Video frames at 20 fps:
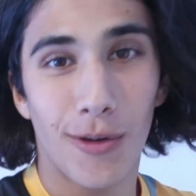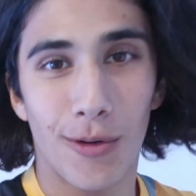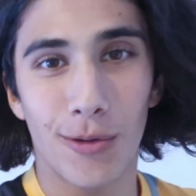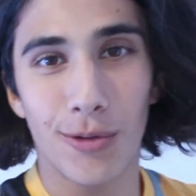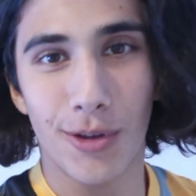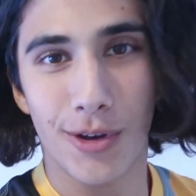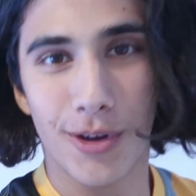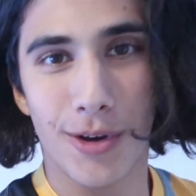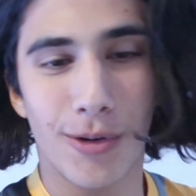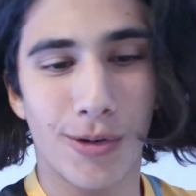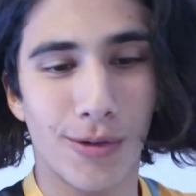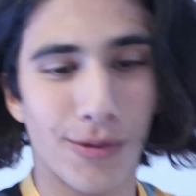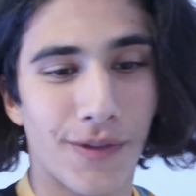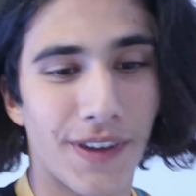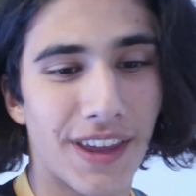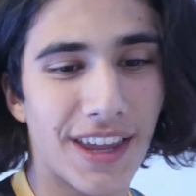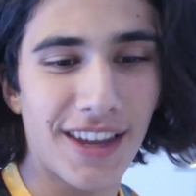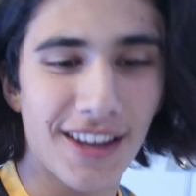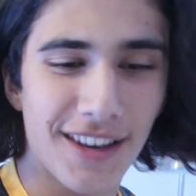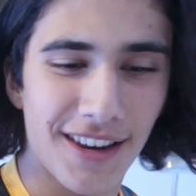all the cool
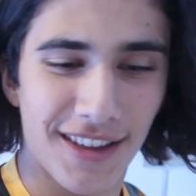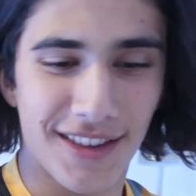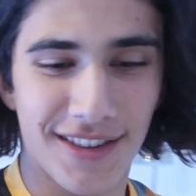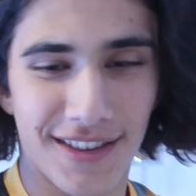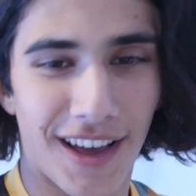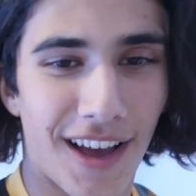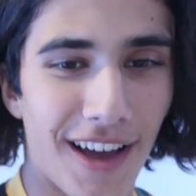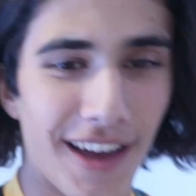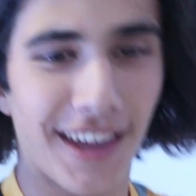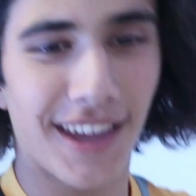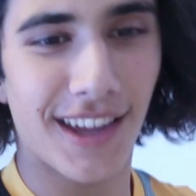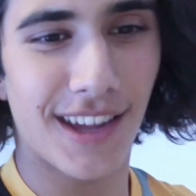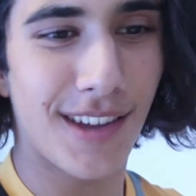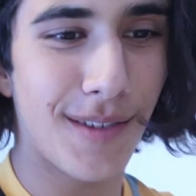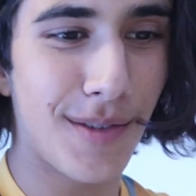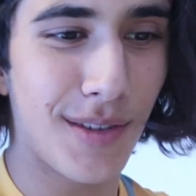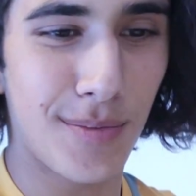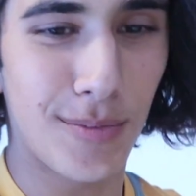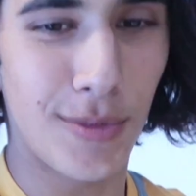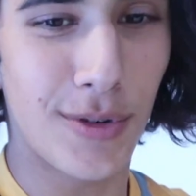vegan acai
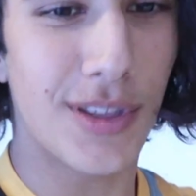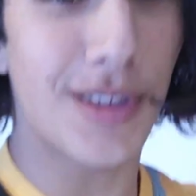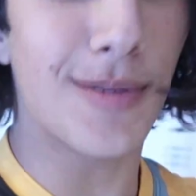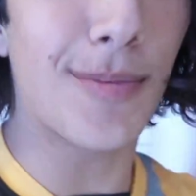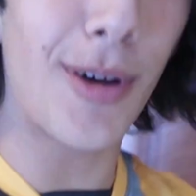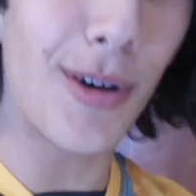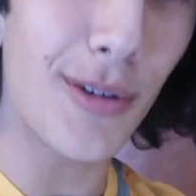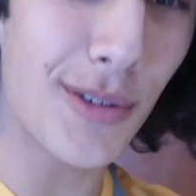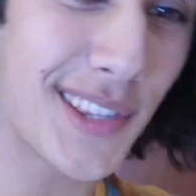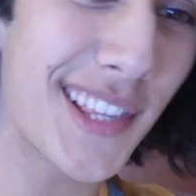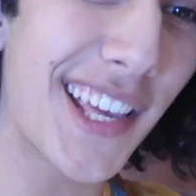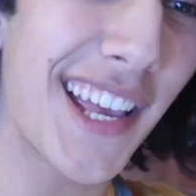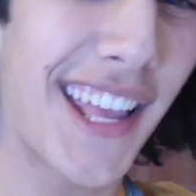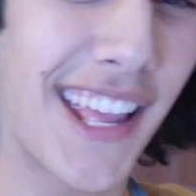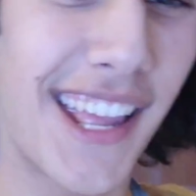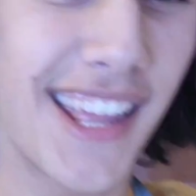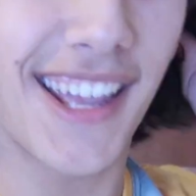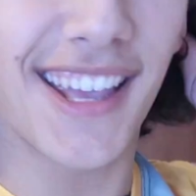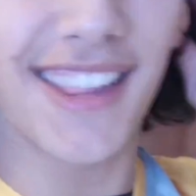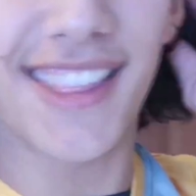smoothie bowls they
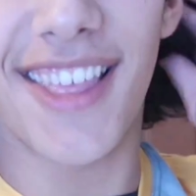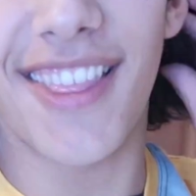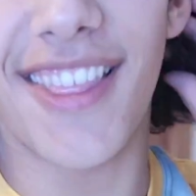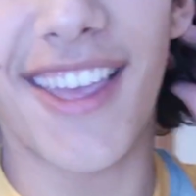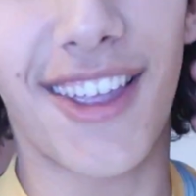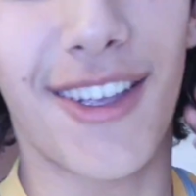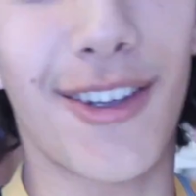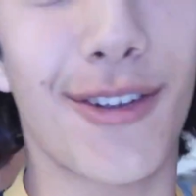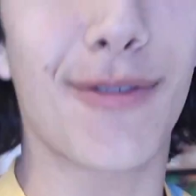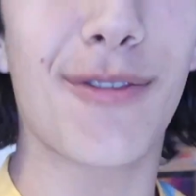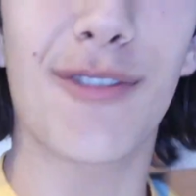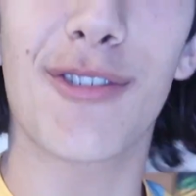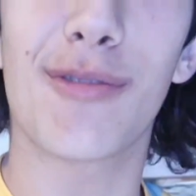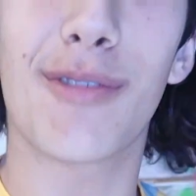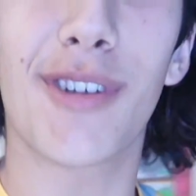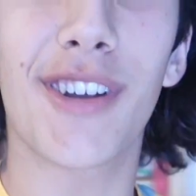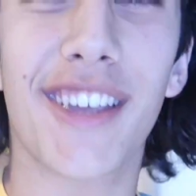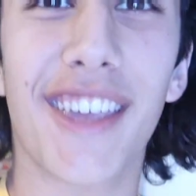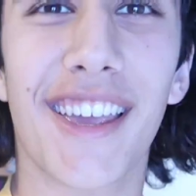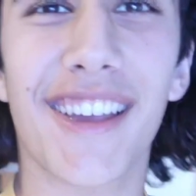eat and then they go for a
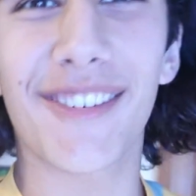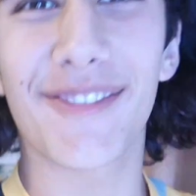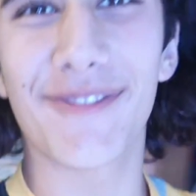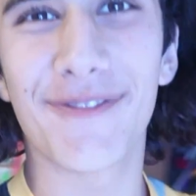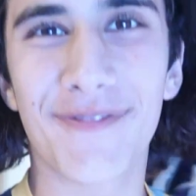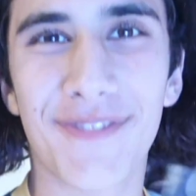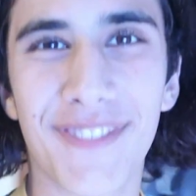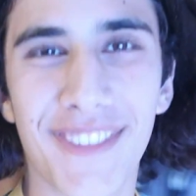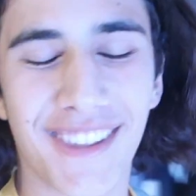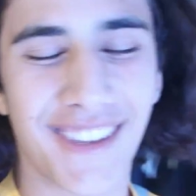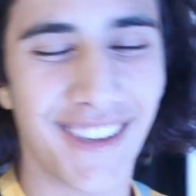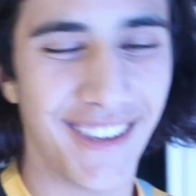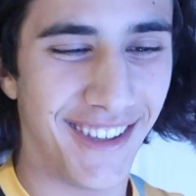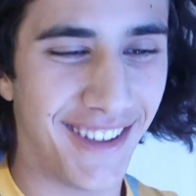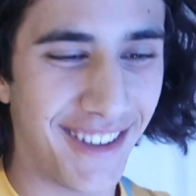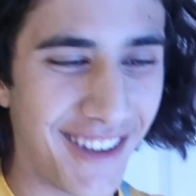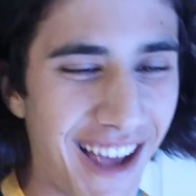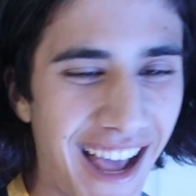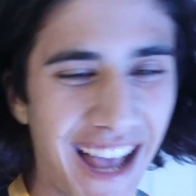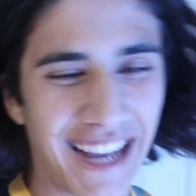workout.
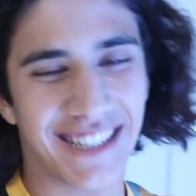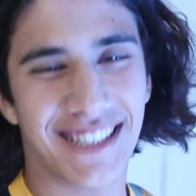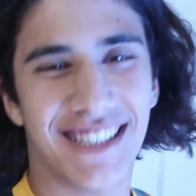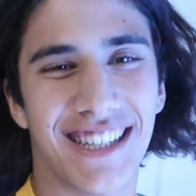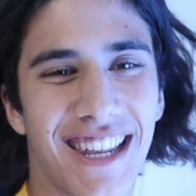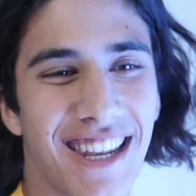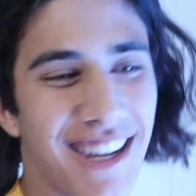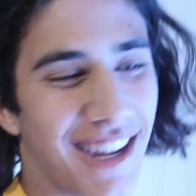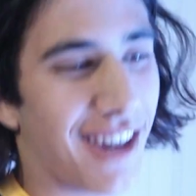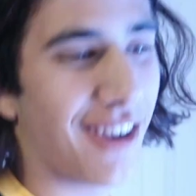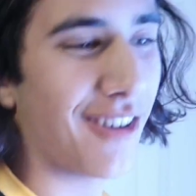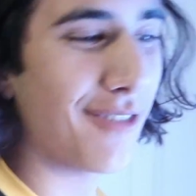I actually need to get